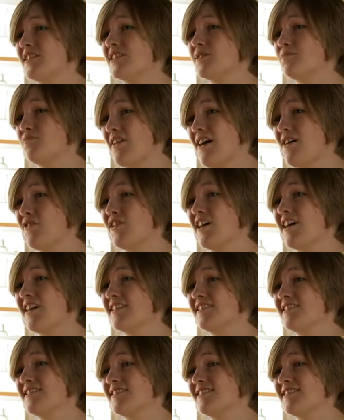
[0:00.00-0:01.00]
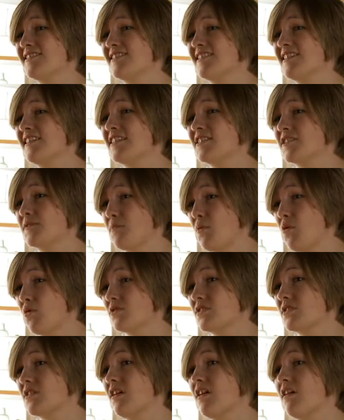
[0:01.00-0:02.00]
his brown eyes in a
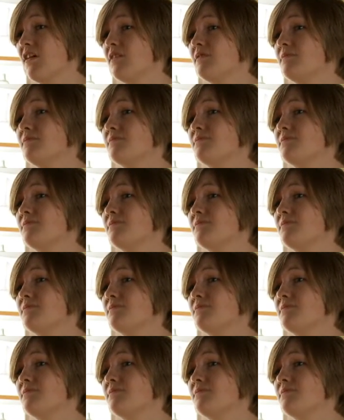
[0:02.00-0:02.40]
sports car.